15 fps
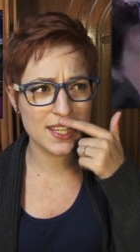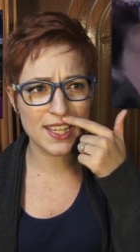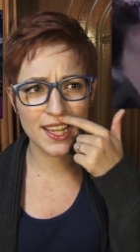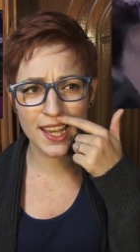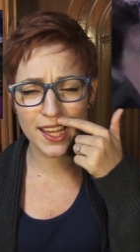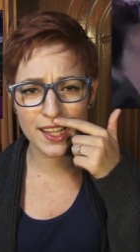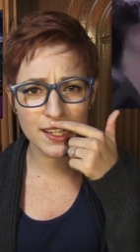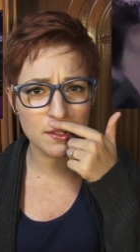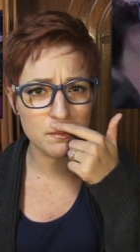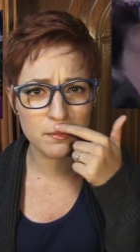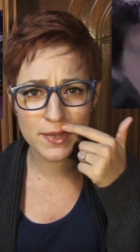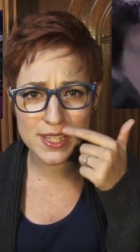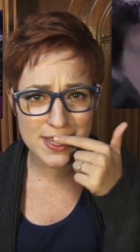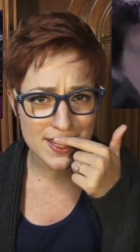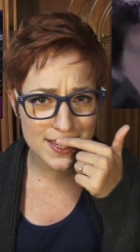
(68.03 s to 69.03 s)
He kind of
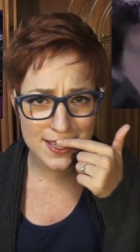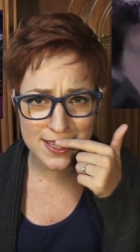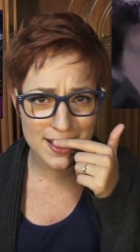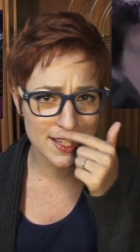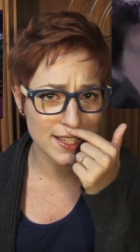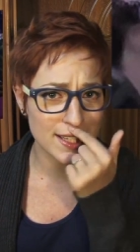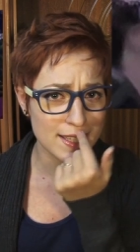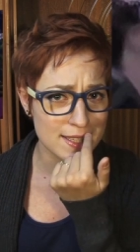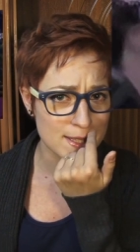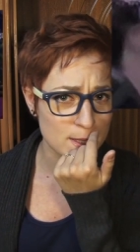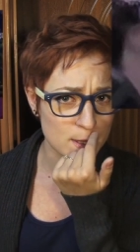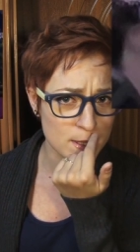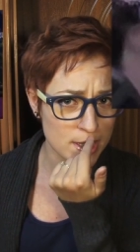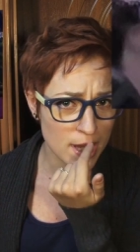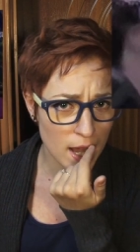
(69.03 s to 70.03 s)
misses and gets
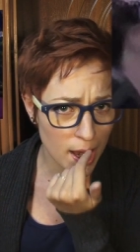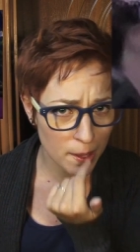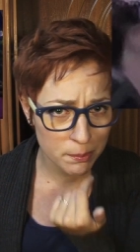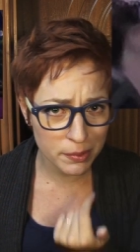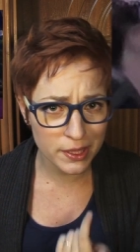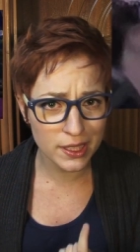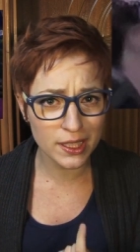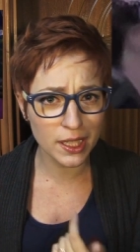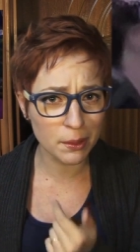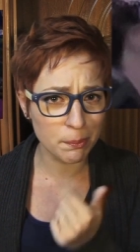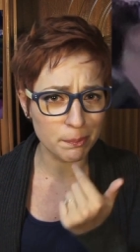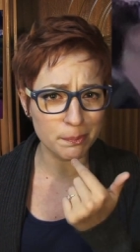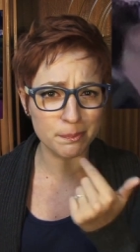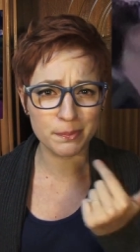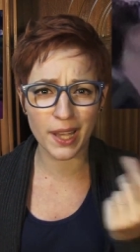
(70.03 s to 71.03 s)
her top
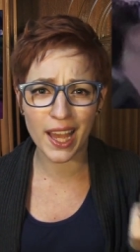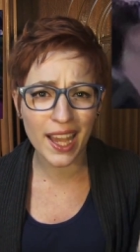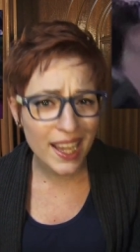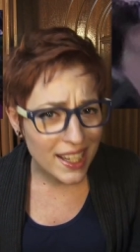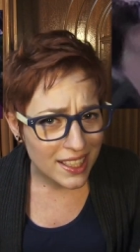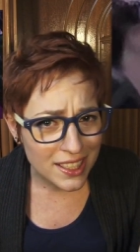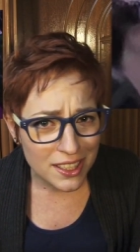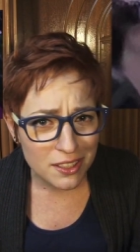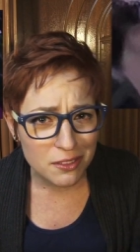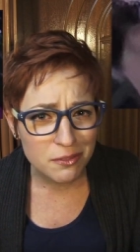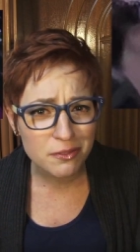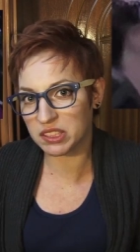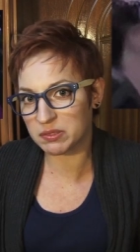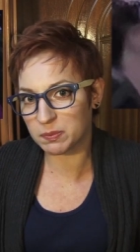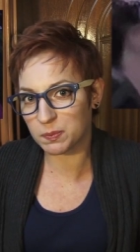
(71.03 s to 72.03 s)
lip, kind
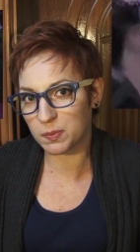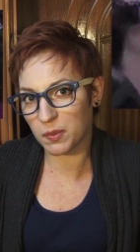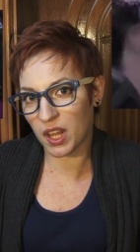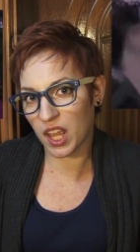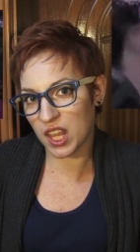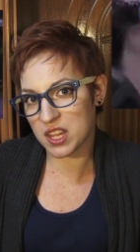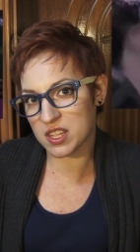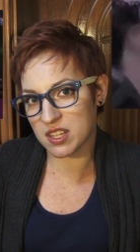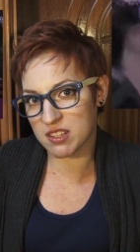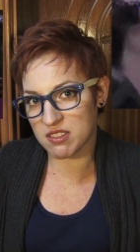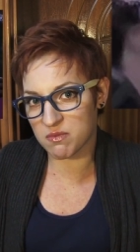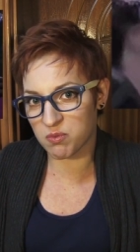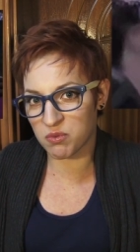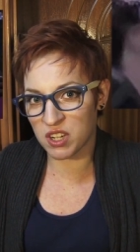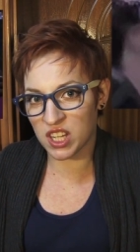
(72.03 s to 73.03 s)
of.
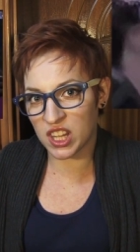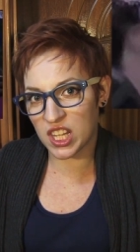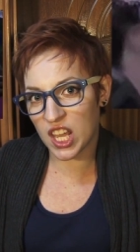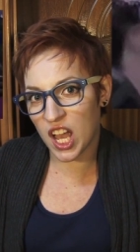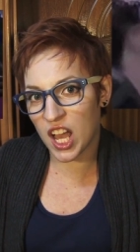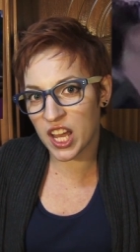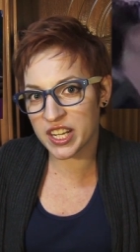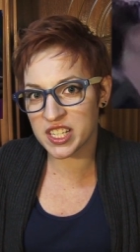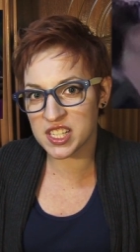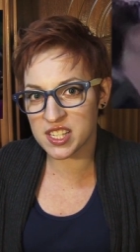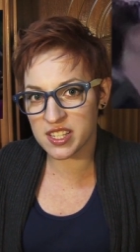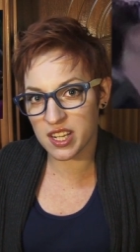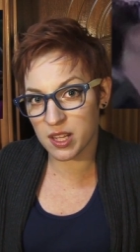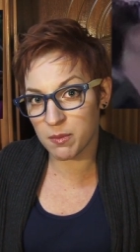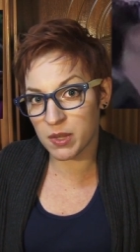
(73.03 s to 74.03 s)
It's really hot and
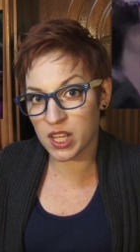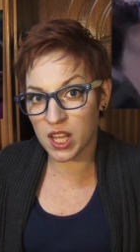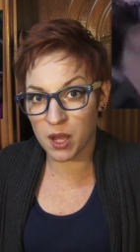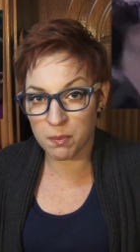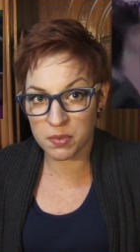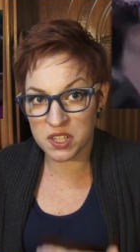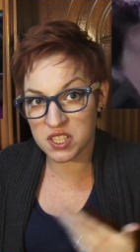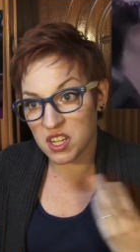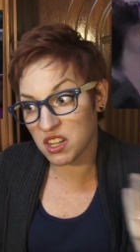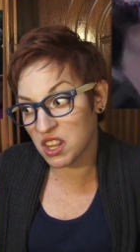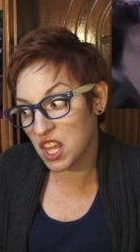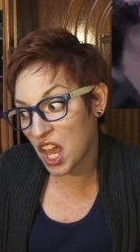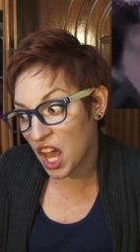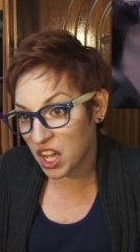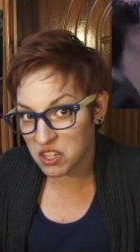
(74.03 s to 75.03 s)
steamy up until
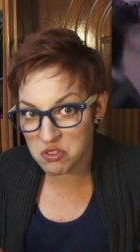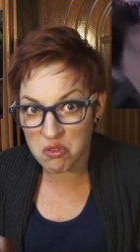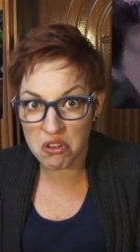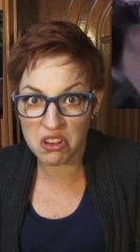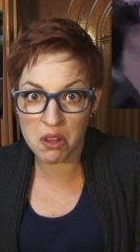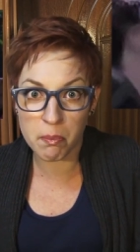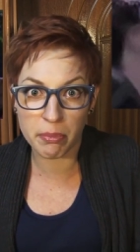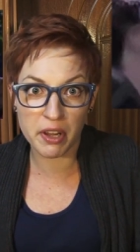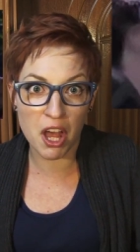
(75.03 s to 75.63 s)
the actual lip